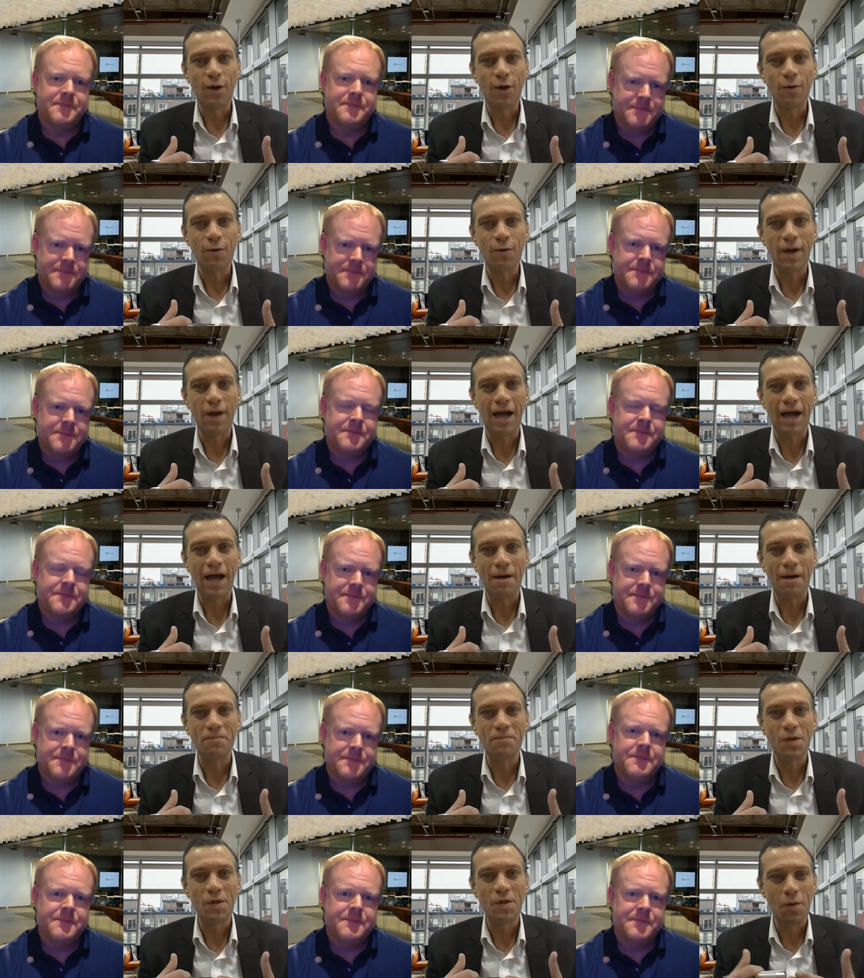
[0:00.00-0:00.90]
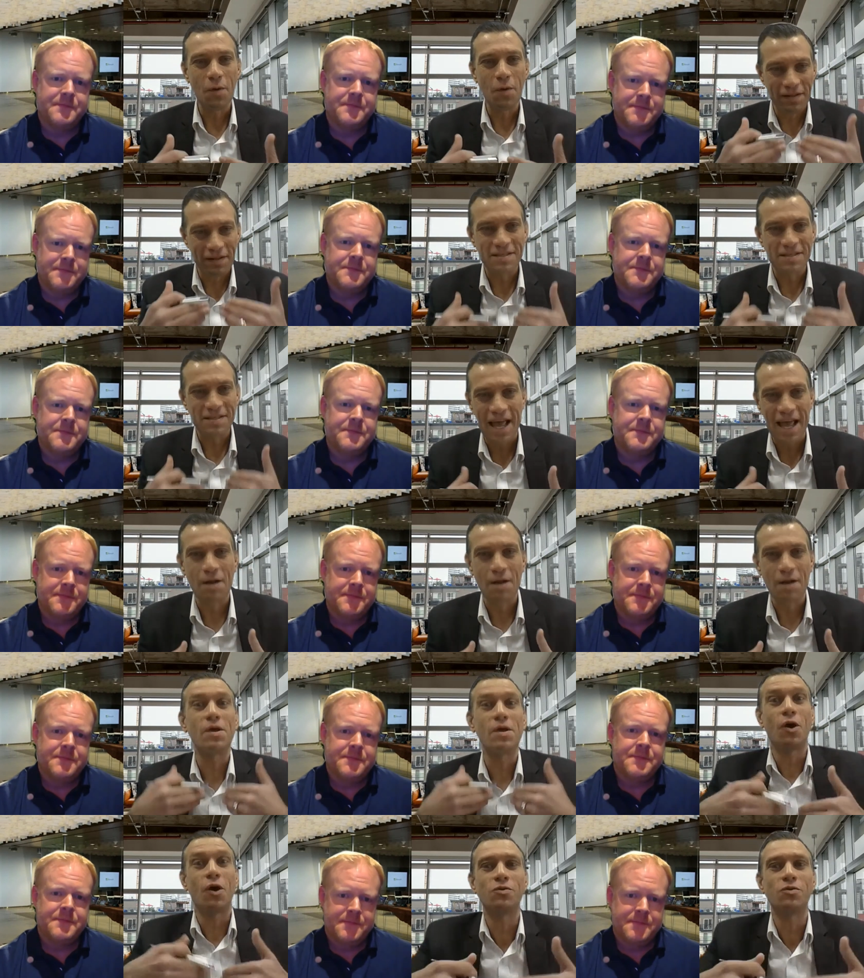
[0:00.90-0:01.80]
Speaker 1: so um, you
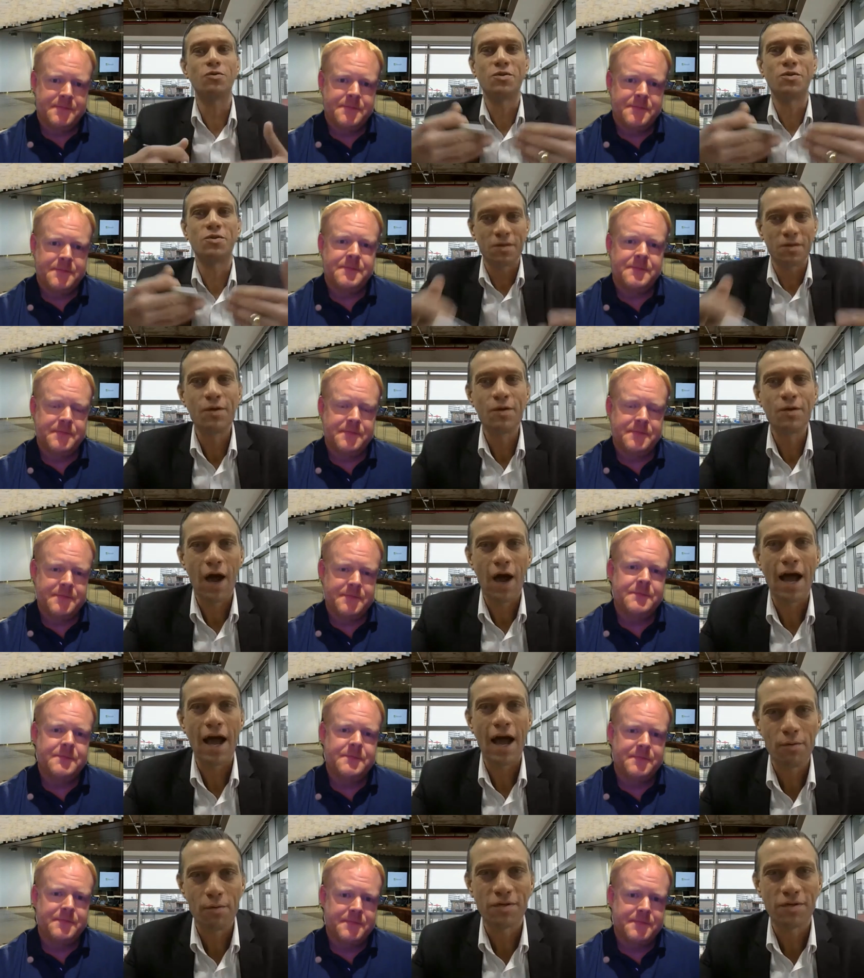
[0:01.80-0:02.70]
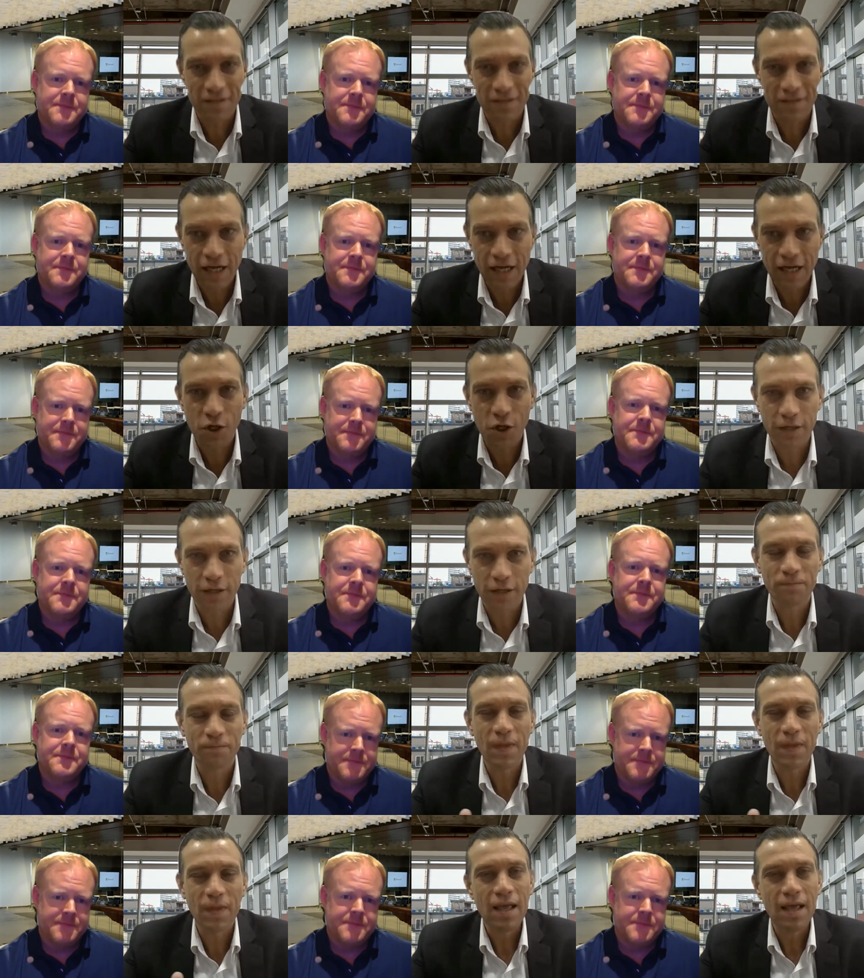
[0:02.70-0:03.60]
understand it because you're able to
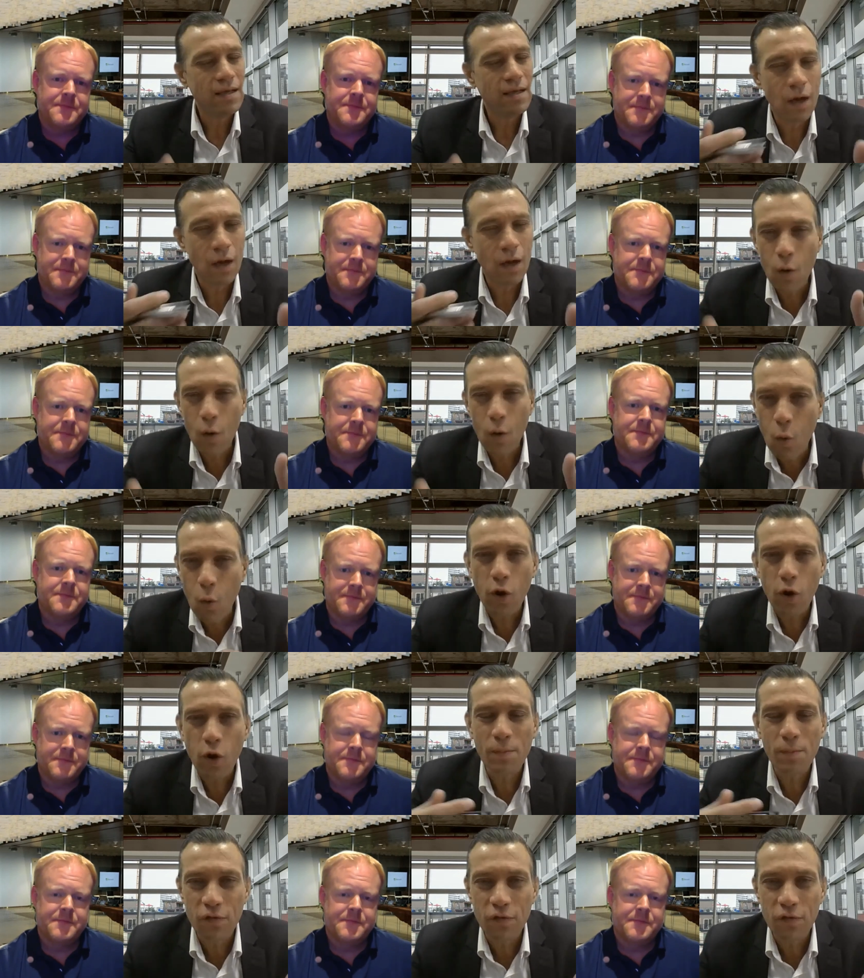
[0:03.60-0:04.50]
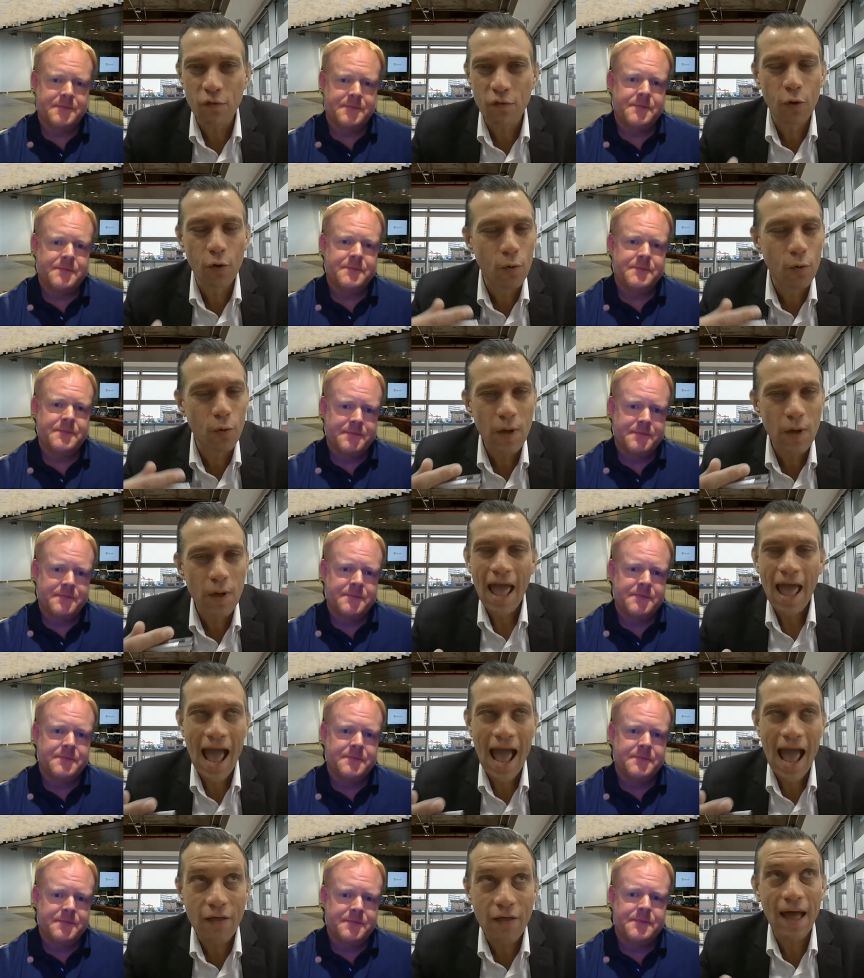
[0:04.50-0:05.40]
teach it. So walk me
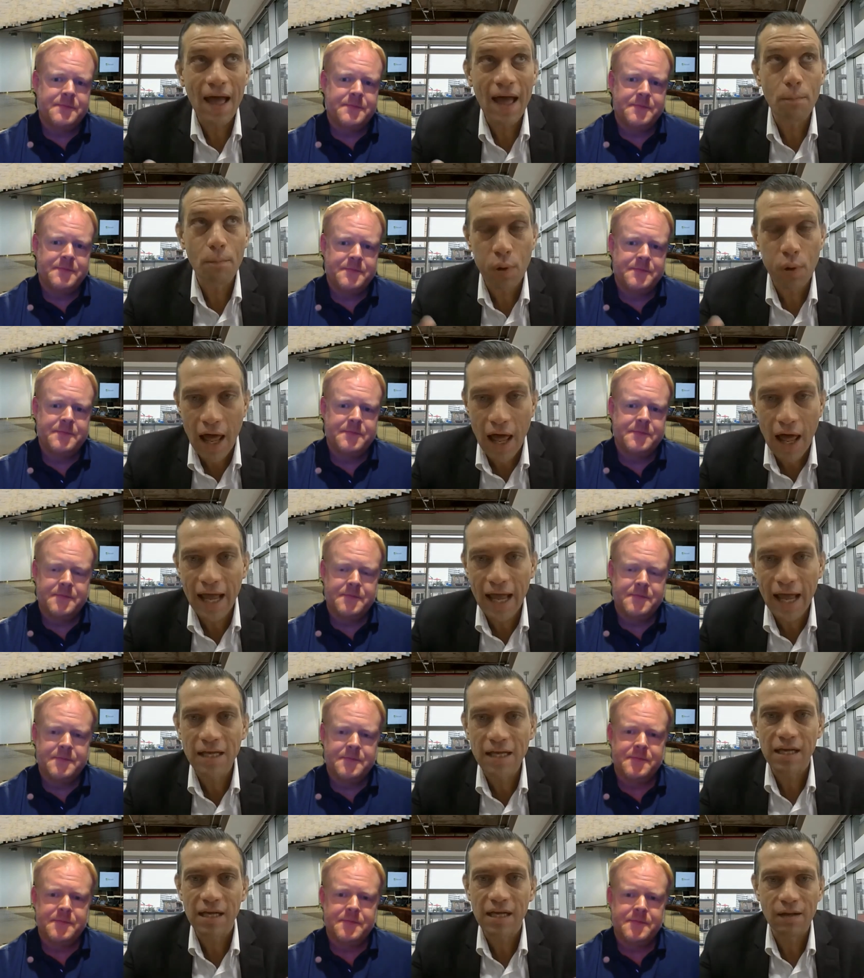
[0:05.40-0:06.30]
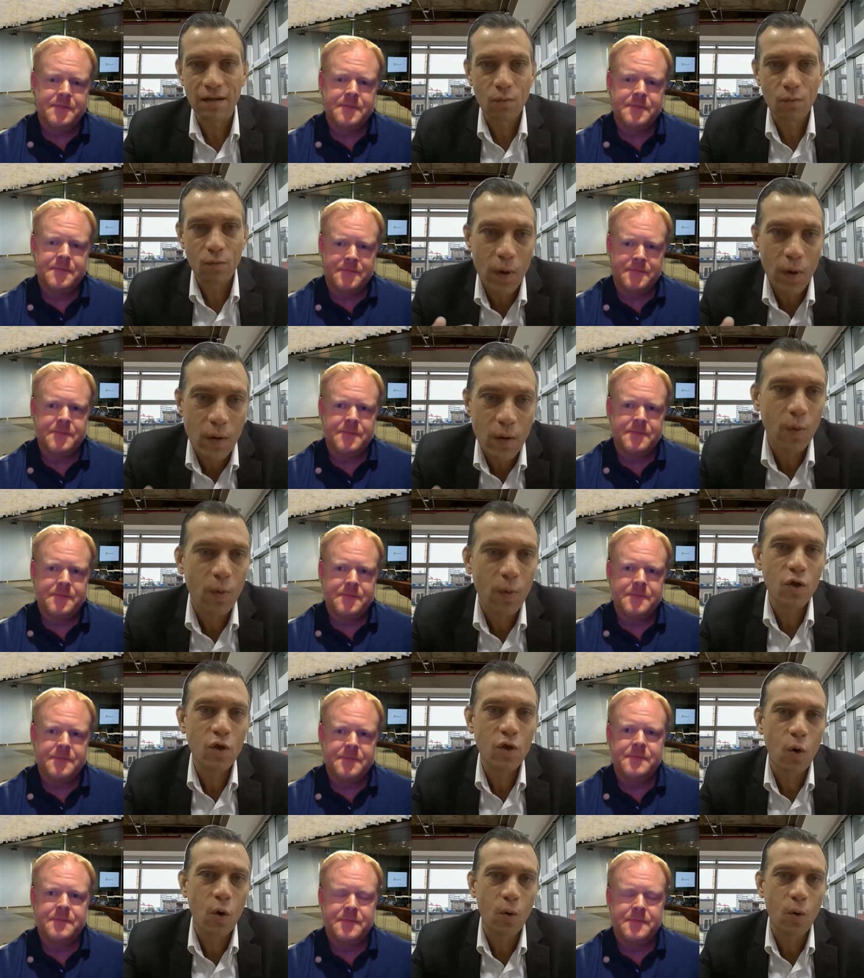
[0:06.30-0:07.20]
through how that plays in,
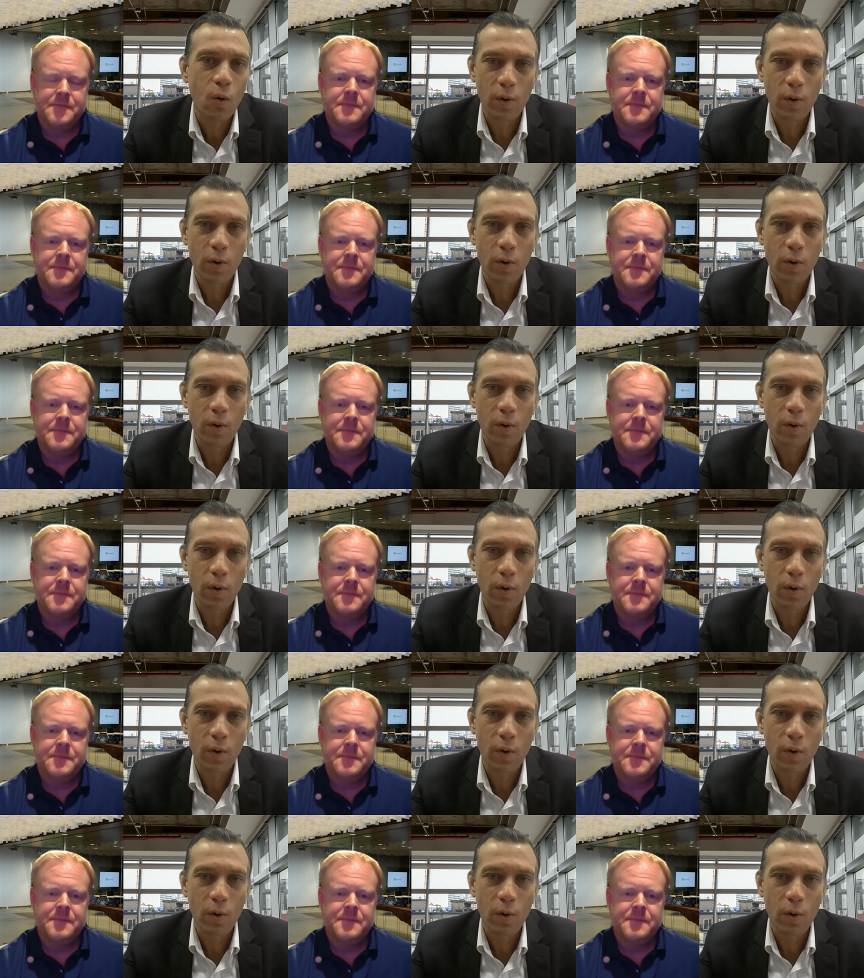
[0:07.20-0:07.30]
when, when